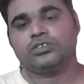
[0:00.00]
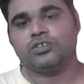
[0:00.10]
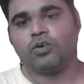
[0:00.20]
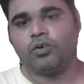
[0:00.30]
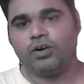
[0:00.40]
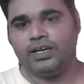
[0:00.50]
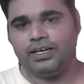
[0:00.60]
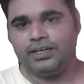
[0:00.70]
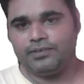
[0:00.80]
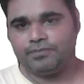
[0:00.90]
the oil
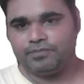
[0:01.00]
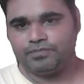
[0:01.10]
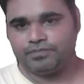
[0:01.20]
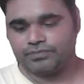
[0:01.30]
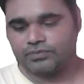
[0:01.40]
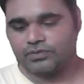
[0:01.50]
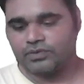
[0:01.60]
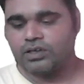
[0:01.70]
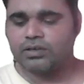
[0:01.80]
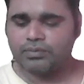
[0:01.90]

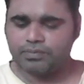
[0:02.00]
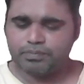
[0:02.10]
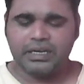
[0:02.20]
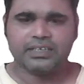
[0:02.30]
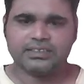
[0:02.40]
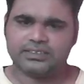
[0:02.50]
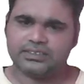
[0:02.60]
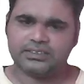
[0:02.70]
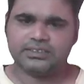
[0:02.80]
or fat,